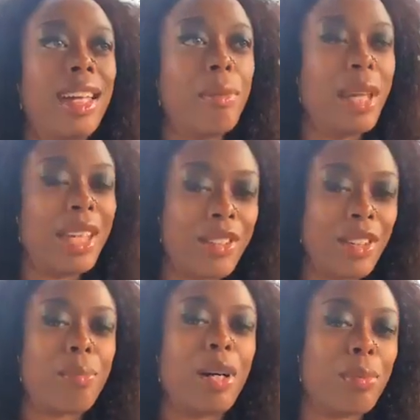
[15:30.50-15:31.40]
a
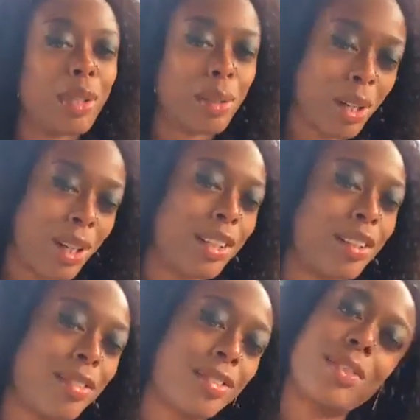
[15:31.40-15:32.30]
major public part
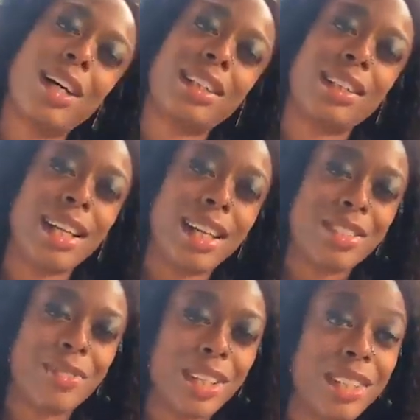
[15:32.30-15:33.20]
of Rock the
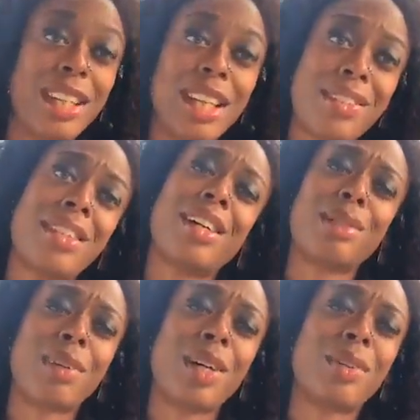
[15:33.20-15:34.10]
Diaspora, then I have to talk
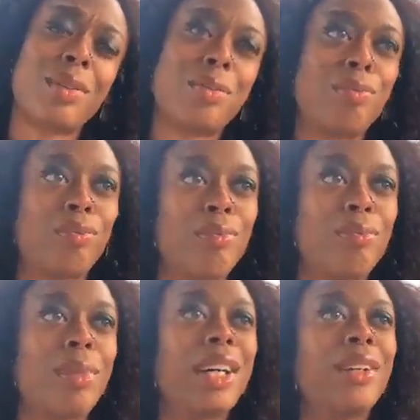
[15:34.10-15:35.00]
about
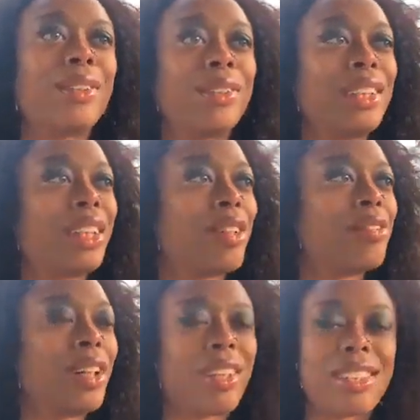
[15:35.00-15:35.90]
my own,
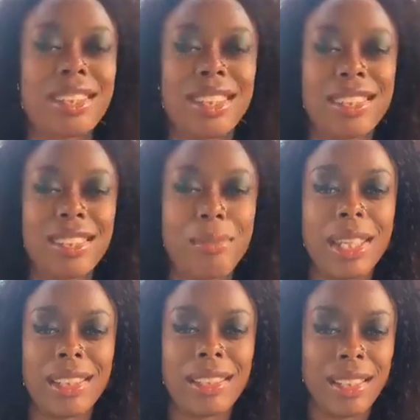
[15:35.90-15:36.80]
faults and
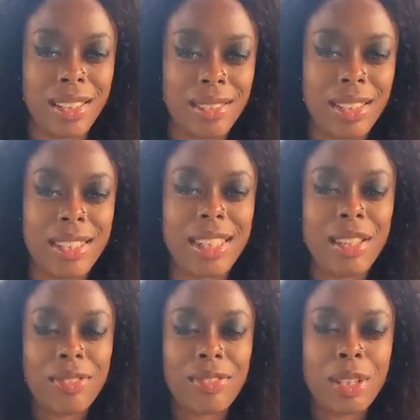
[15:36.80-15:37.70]
making a
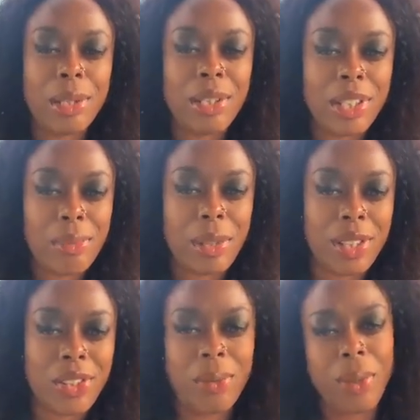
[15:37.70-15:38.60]
safe community
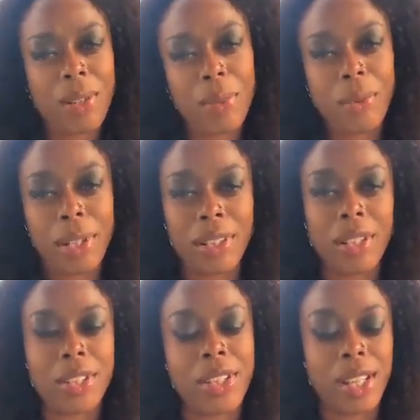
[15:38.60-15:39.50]
space and one where we
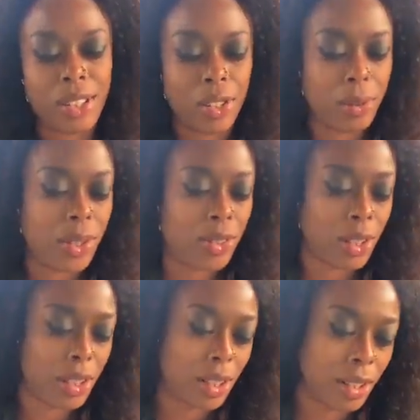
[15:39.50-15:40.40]
can all talk to each
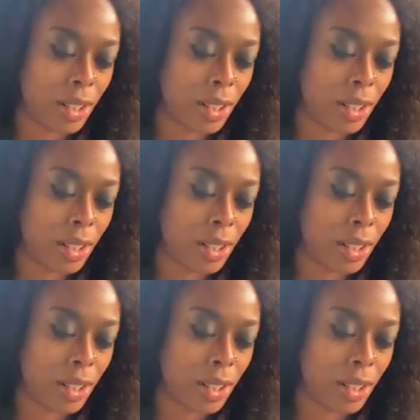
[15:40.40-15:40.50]
other,